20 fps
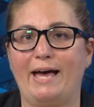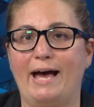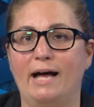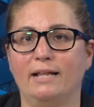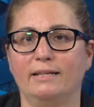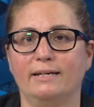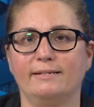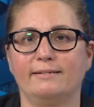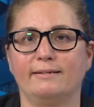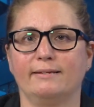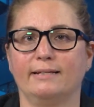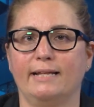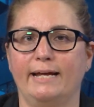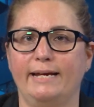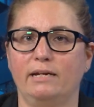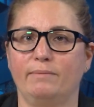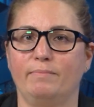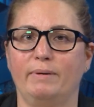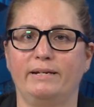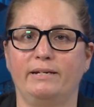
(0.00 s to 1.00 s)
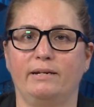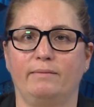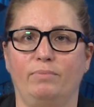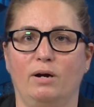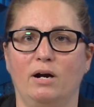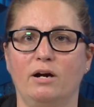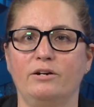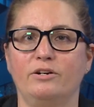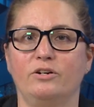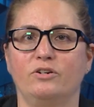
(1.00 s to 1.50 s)
allies and like-minded
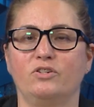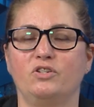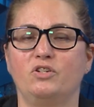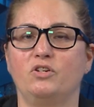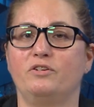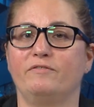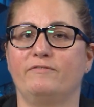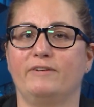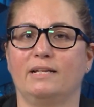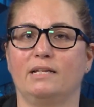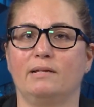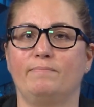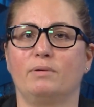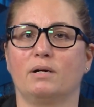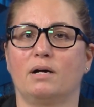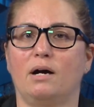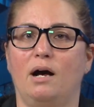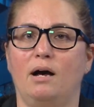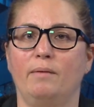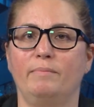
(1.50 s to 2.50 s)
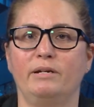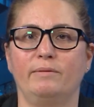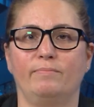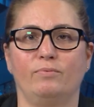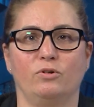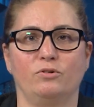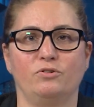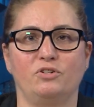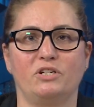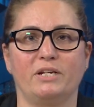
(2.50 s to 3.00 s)
partners to develop a common
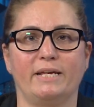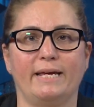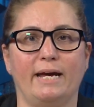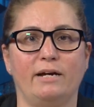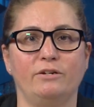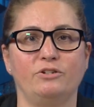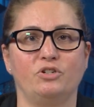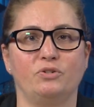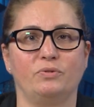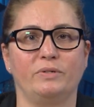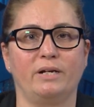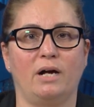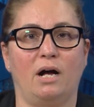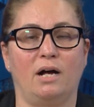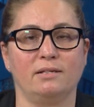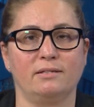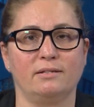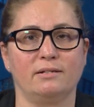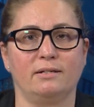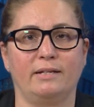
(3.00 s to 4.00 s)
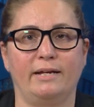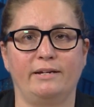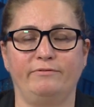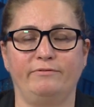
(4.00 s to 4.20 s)
approach to countering hostile